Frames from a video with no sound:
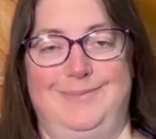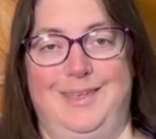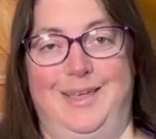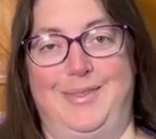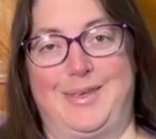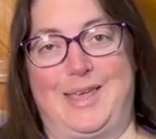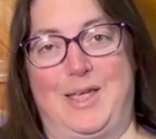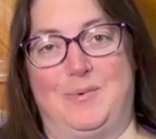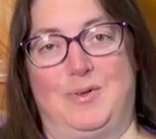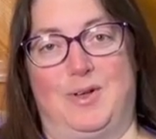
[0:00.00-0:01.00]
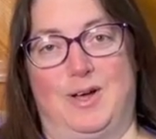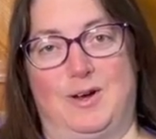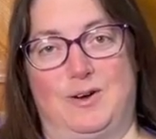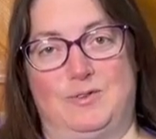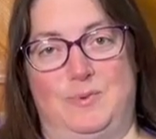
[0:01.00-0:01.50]
And then came along
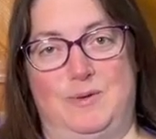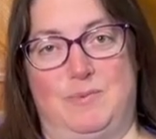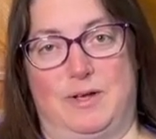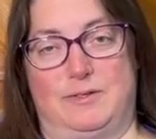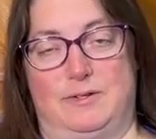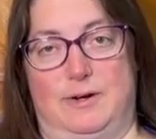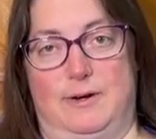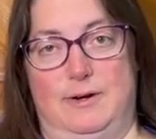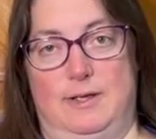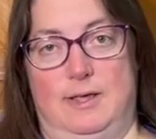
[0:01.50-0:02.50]
our sweet Buster.